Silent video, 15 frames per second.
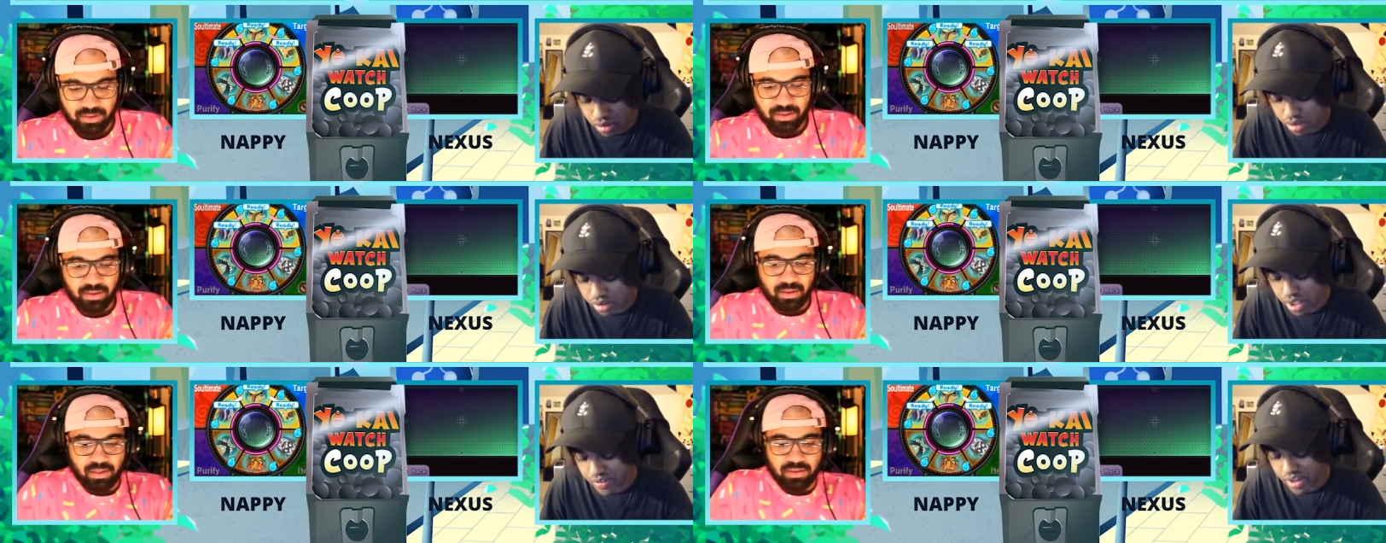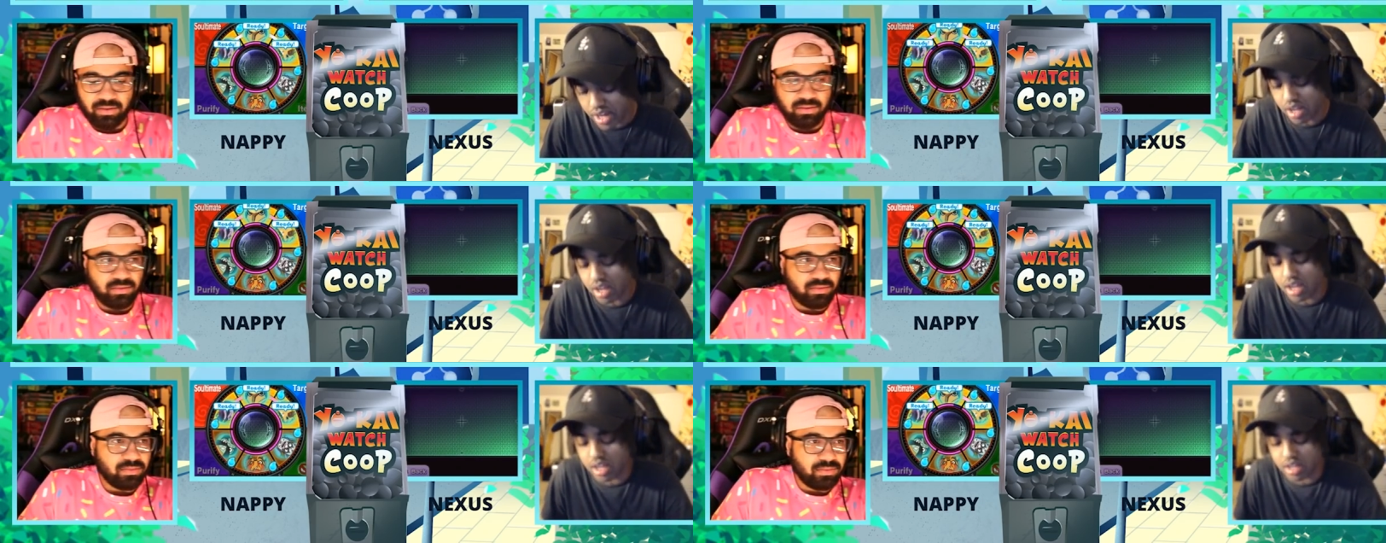Speaker 1: or they've had,
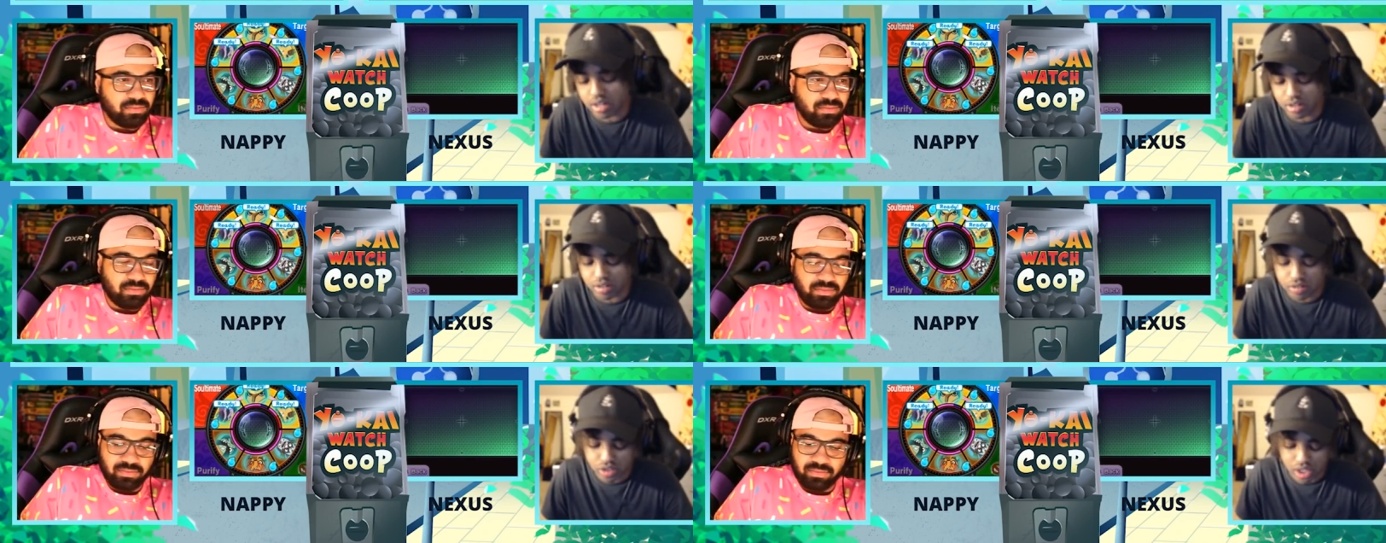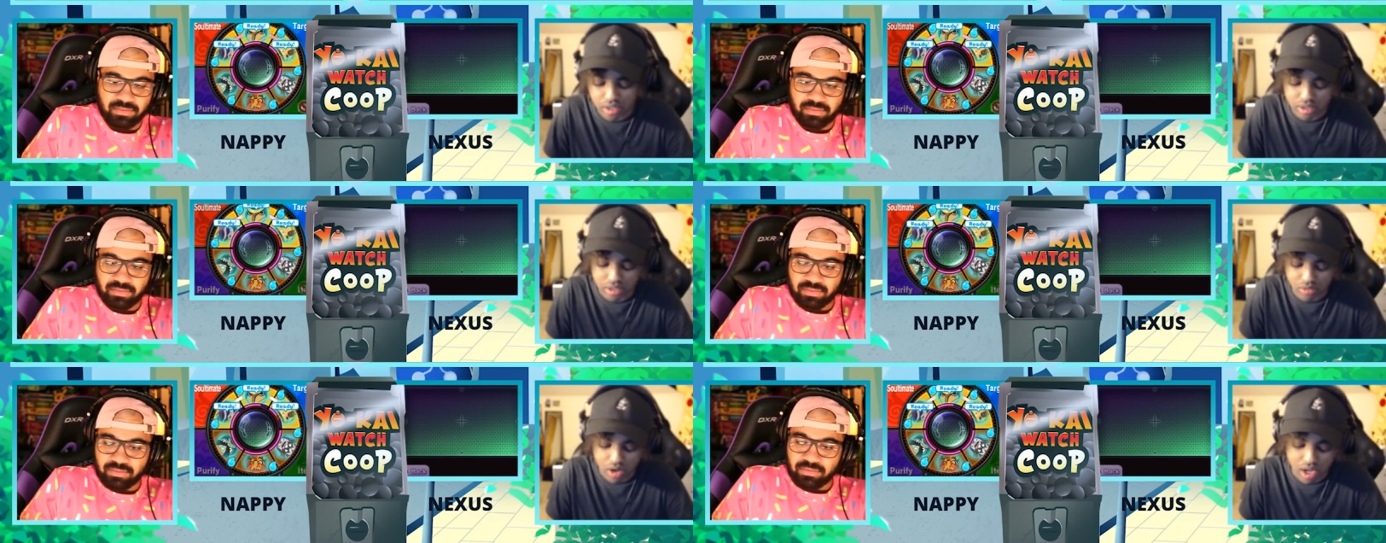uh, or the Chansins
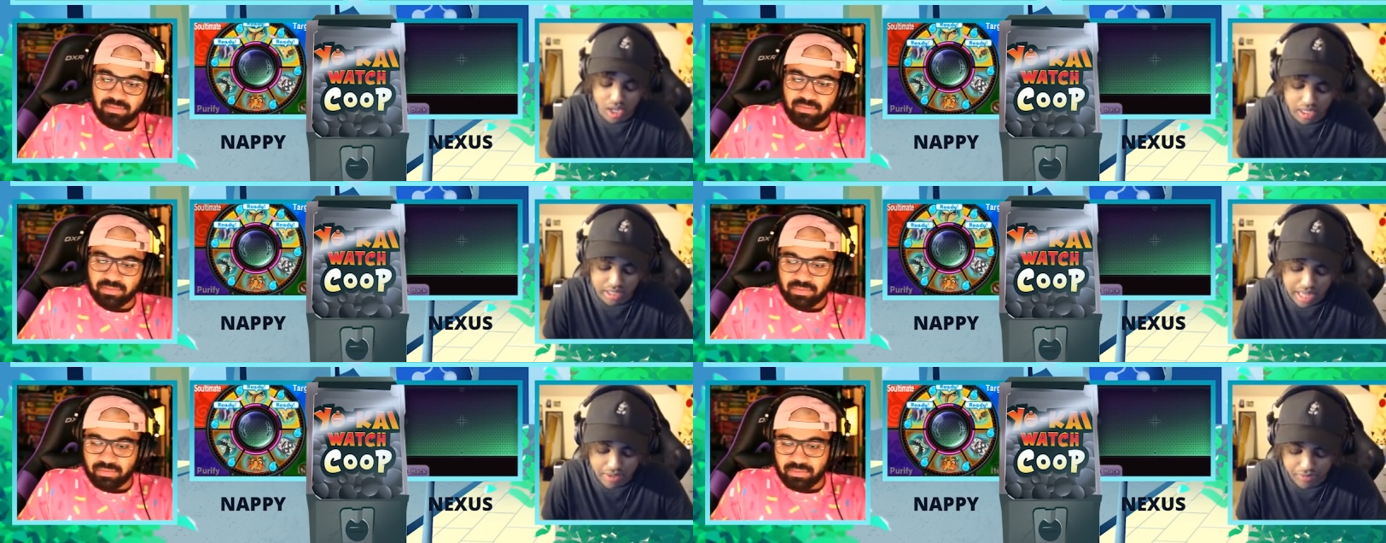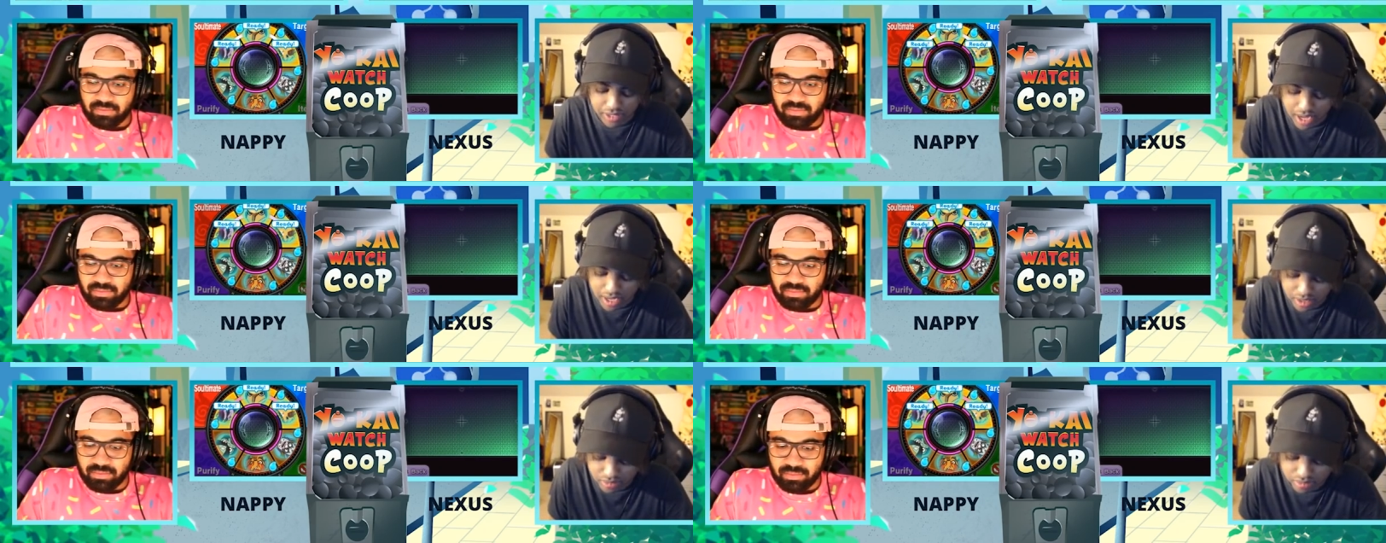have all had
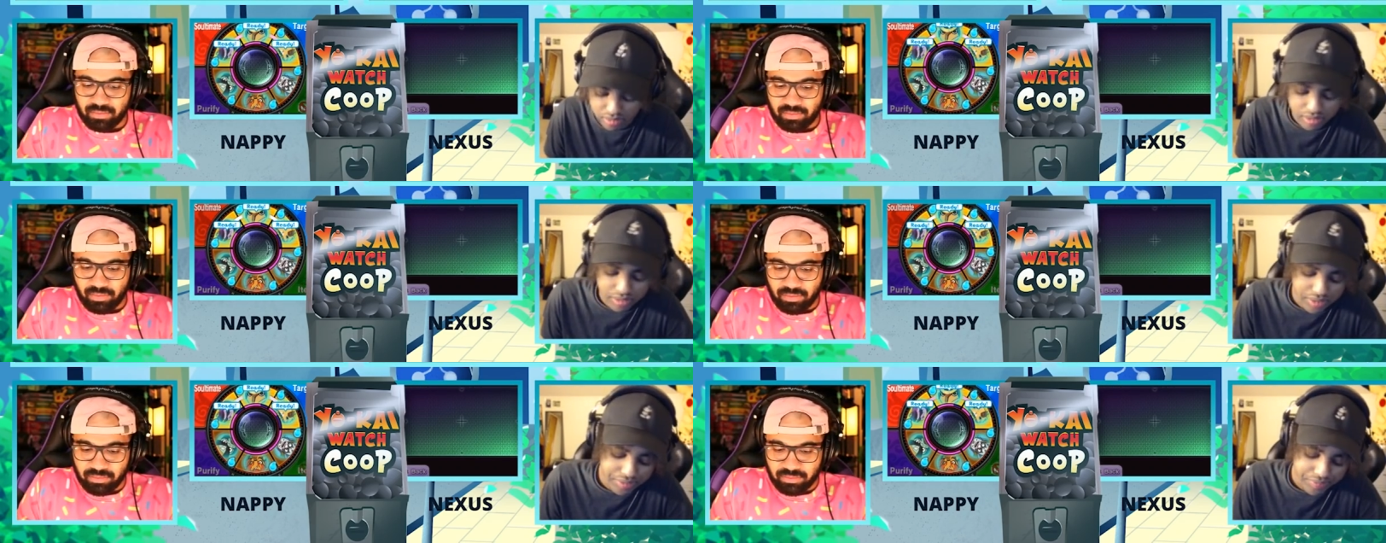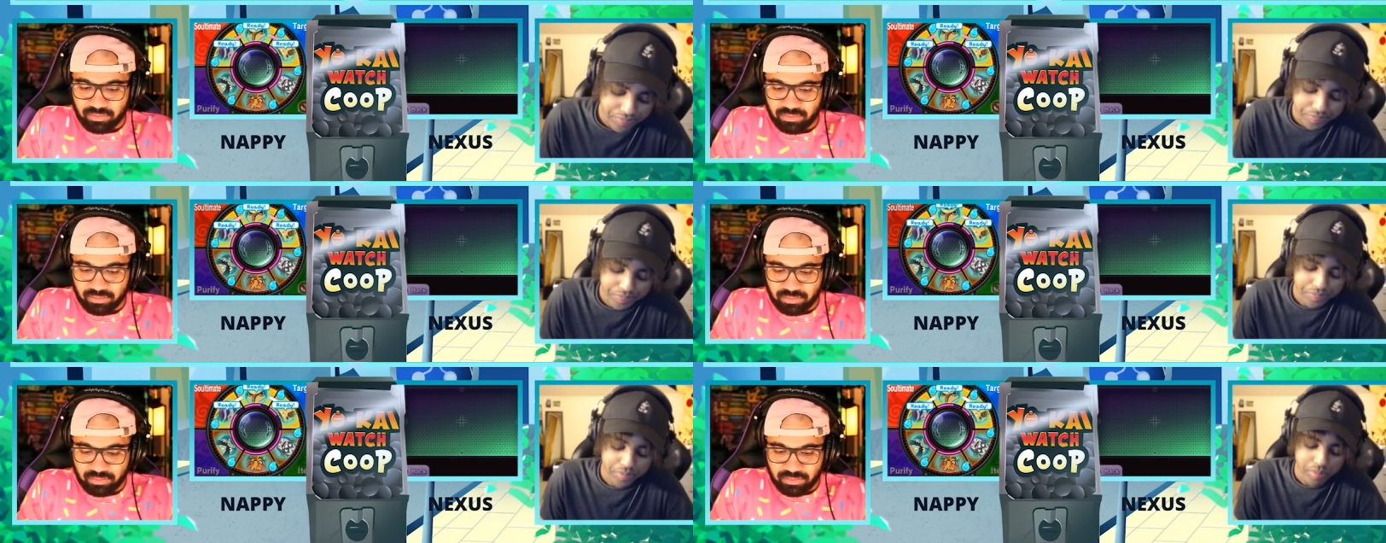Laugh-a-lottas.
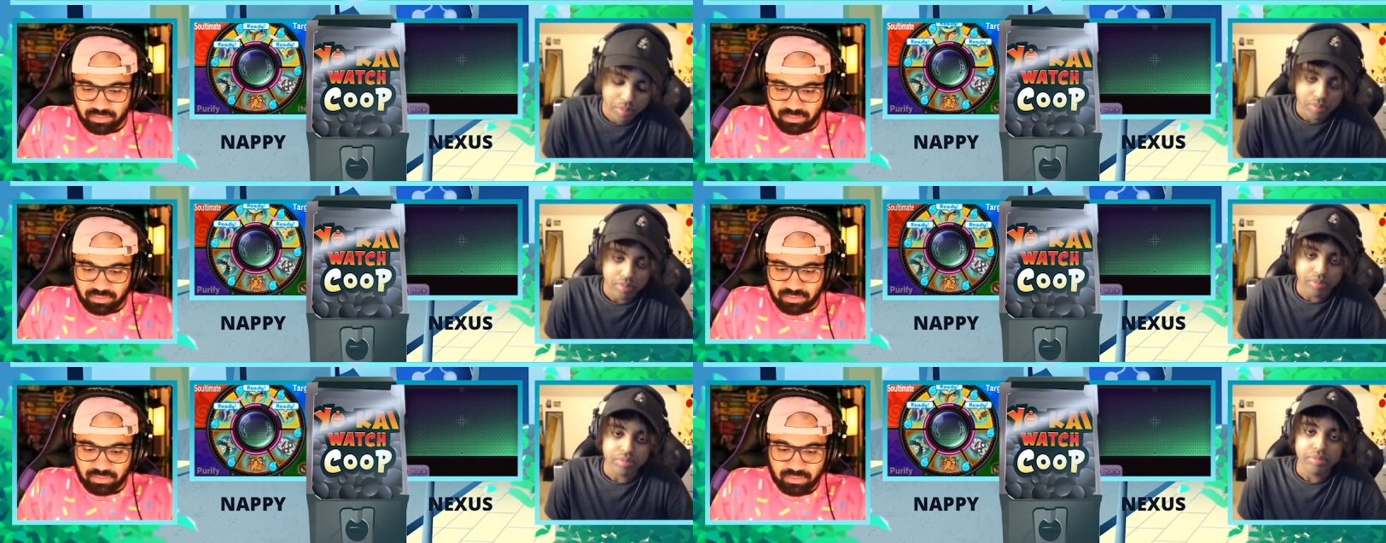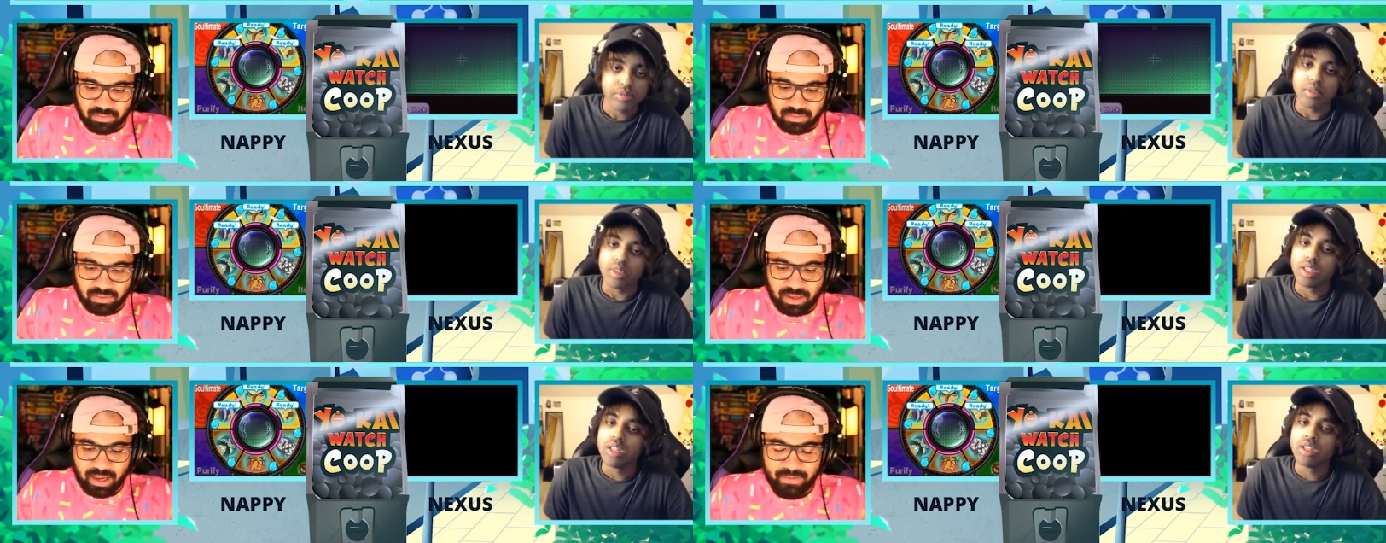
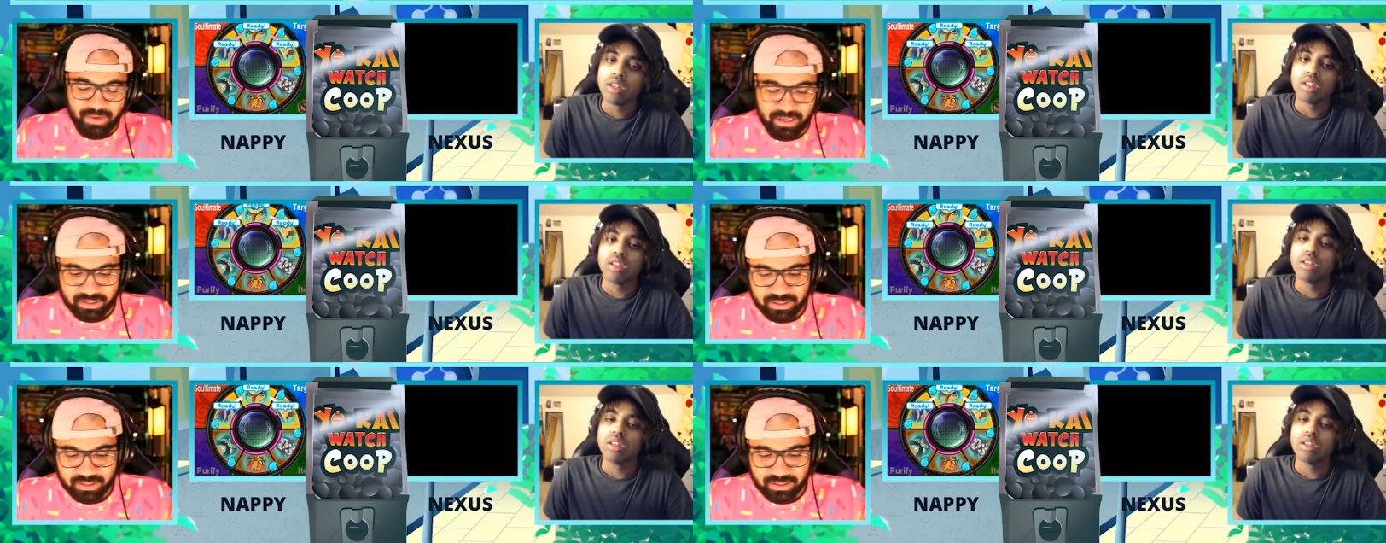That means